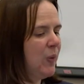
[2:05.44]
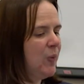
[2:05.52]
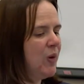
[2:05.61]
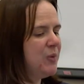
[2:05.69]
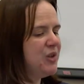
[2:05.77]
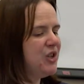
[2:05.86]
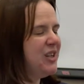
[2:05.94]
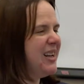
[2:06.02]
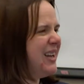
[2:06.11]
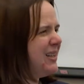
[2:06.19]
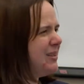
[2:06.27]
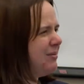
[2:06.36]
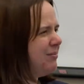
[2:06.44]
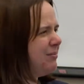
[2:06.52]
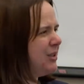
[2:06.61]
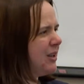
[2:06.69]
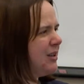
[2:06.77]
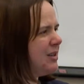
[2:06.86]
What would you
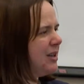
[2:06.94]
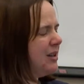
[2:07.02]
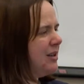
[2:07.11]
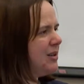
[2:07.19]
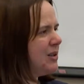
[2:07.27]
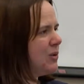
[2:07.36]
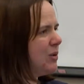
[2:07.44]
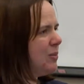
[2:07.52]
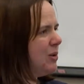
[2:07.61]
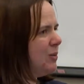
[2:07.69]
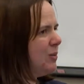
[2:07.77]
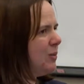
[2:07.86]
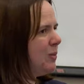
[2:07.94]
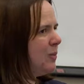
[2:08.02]
need to continue as normal?